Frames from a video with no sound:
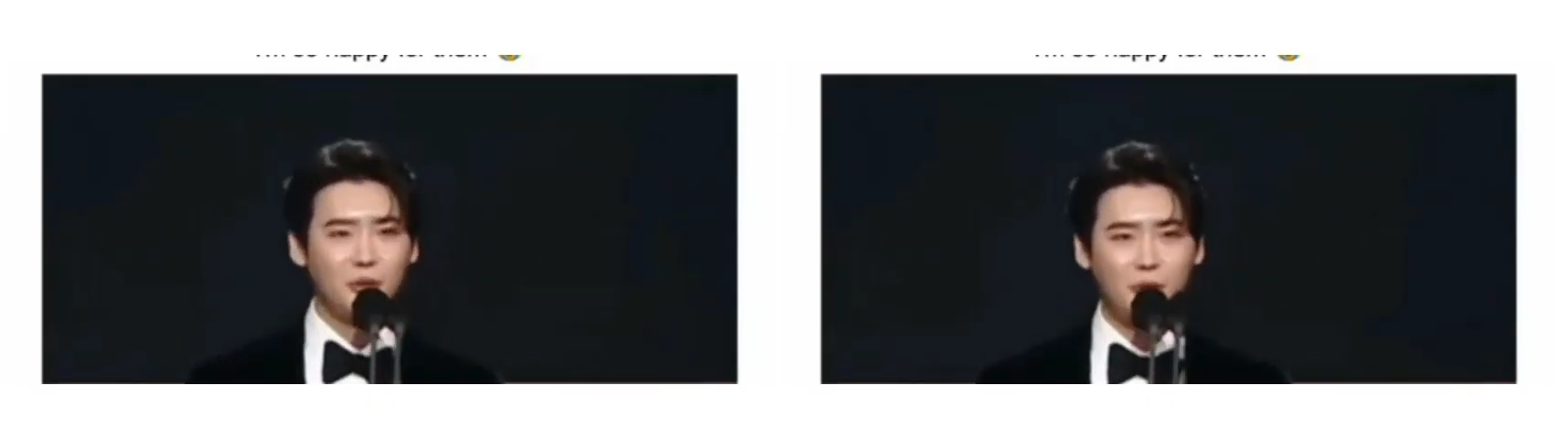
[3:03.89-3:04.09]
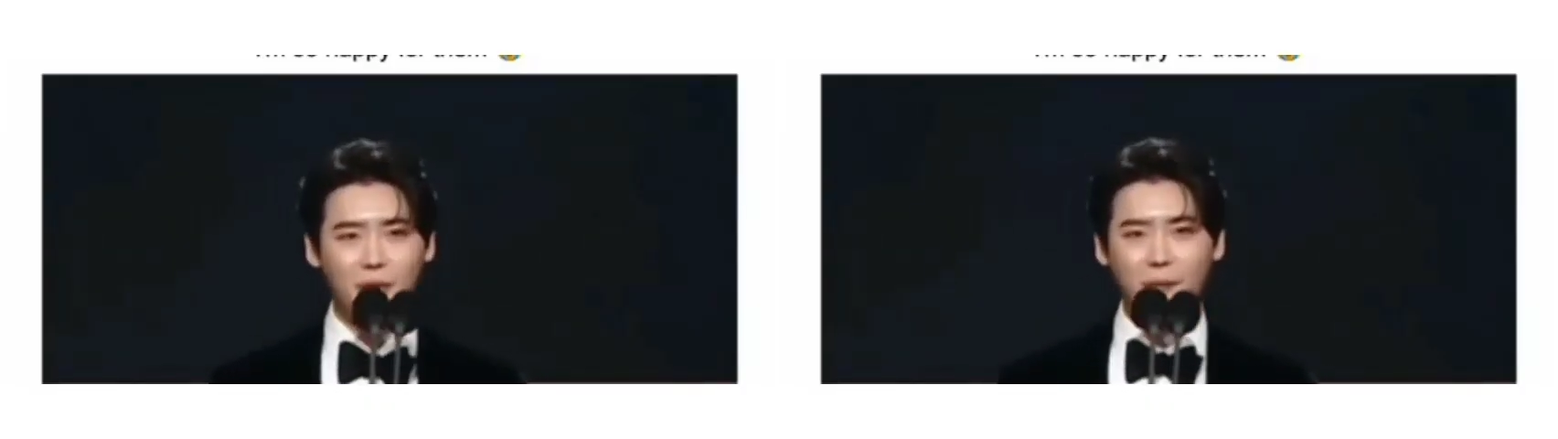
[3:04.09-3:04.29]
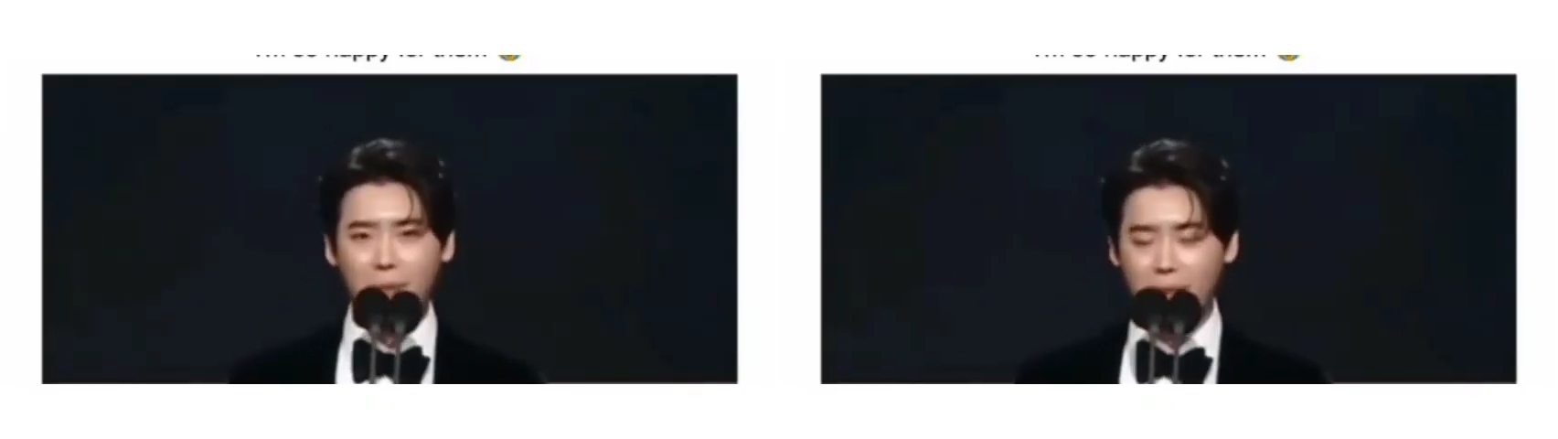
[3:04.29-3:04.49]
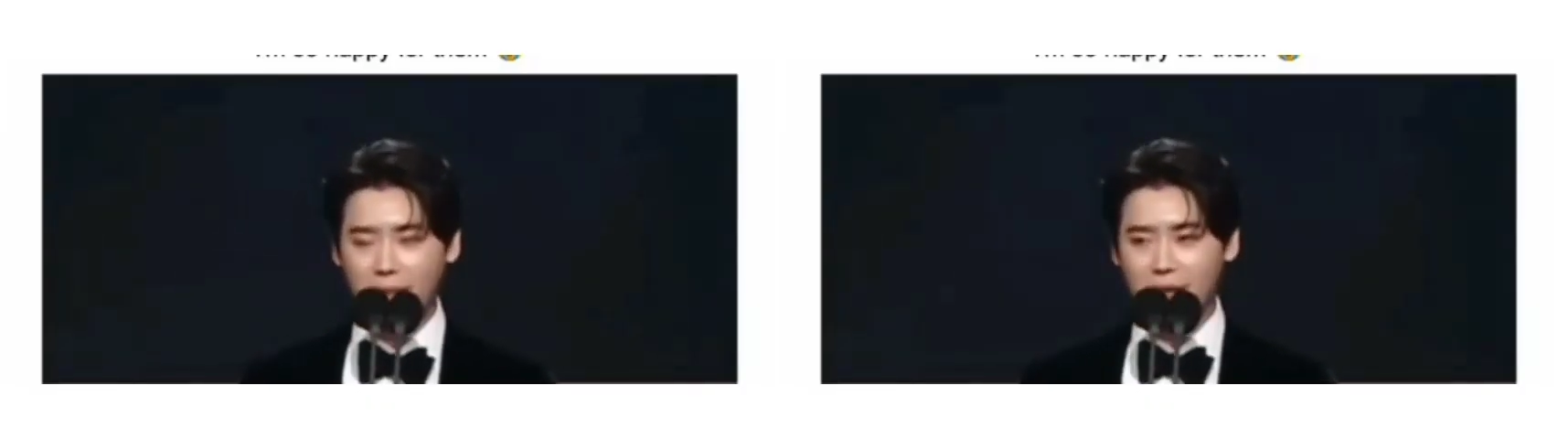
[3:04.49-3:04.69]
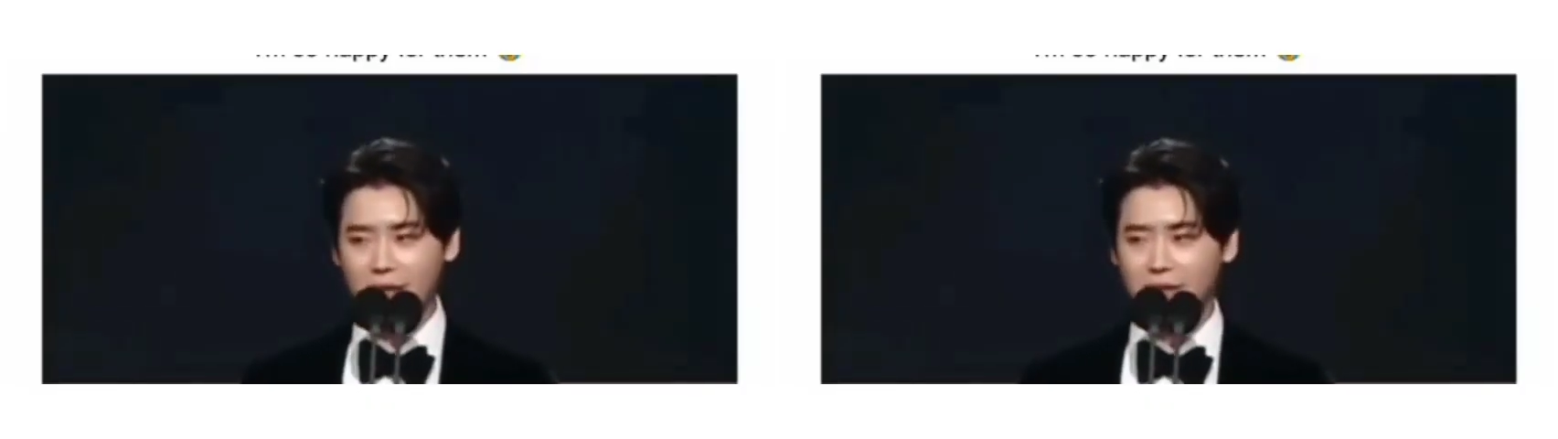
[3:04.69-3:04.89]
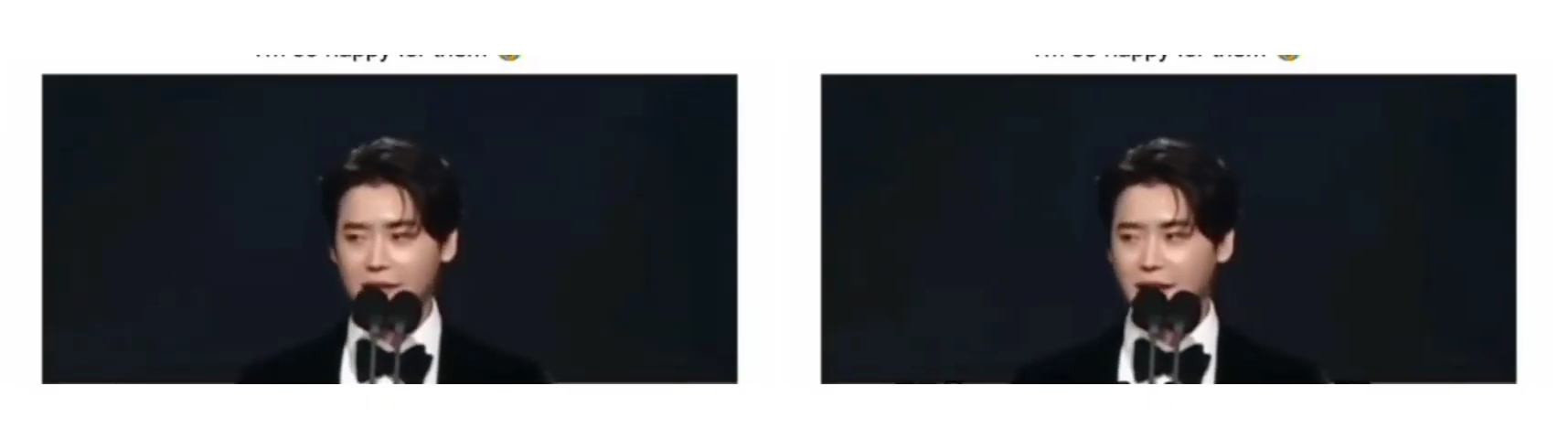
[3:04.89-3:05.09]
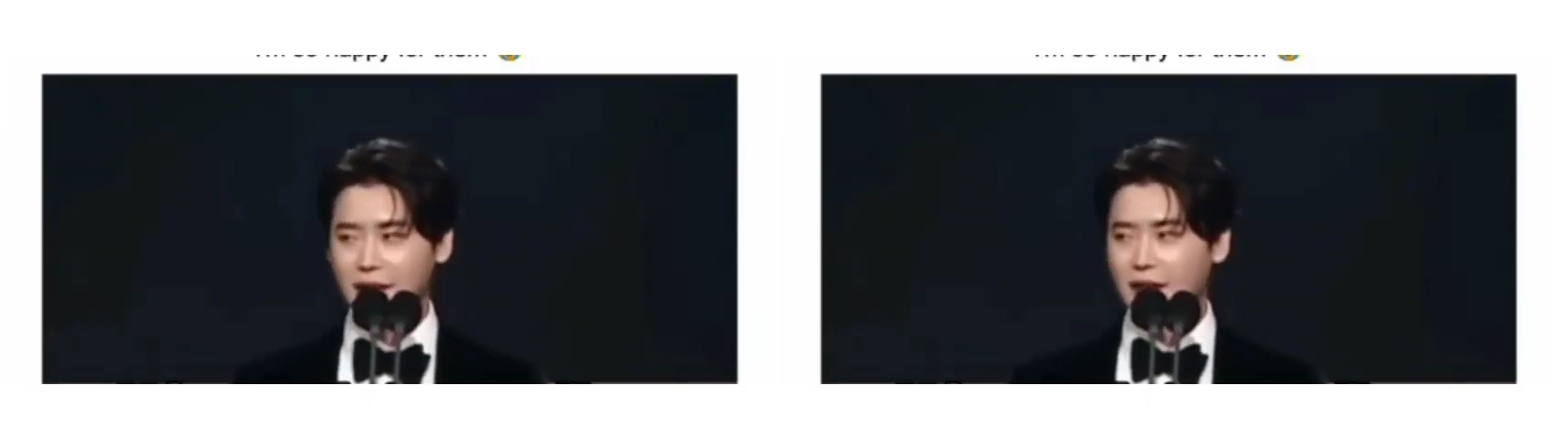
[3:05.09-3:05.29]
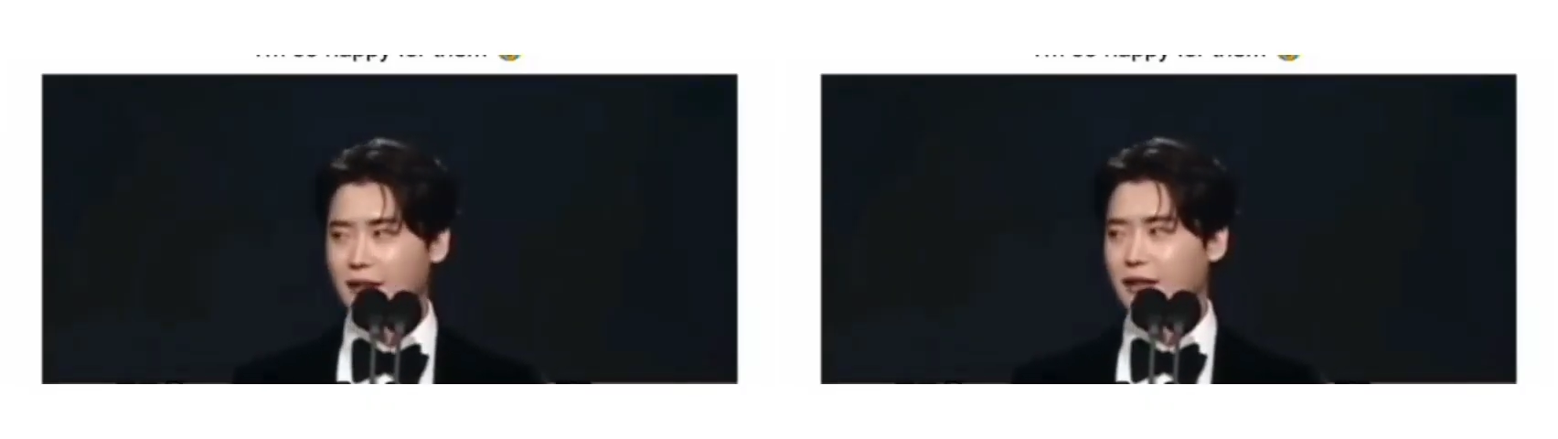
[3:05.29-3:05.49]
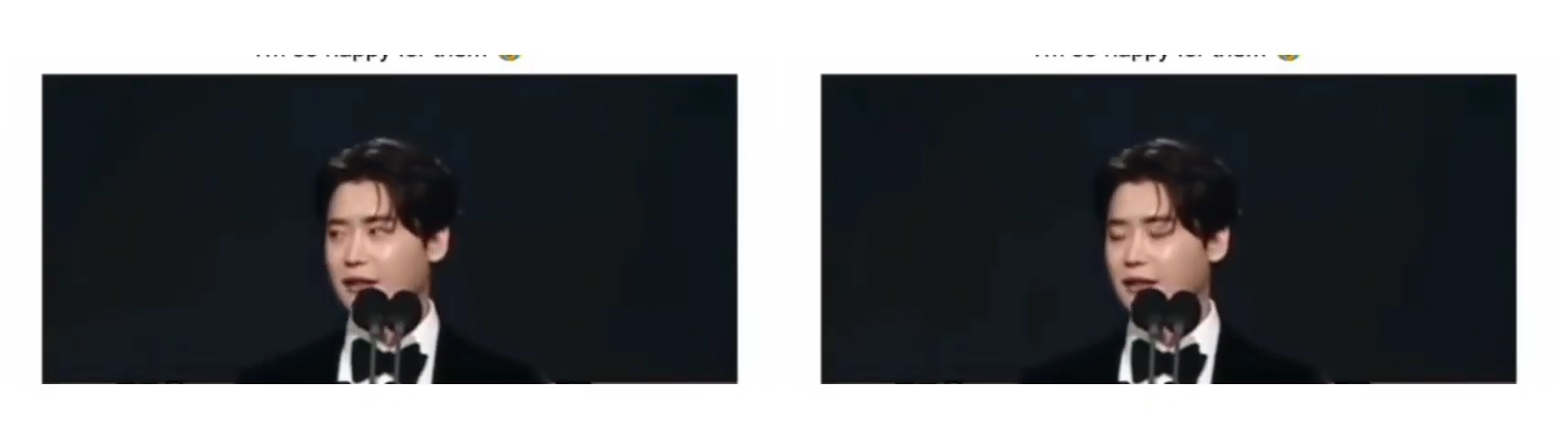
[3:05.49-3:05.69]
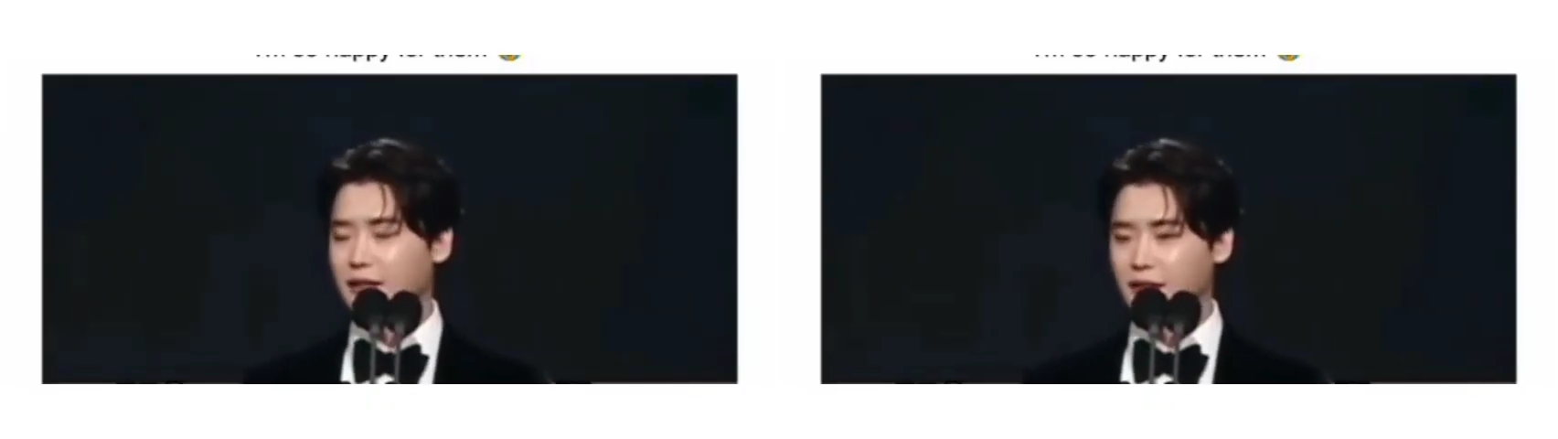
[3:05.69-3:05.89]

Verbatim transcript: and gratitude for someone who he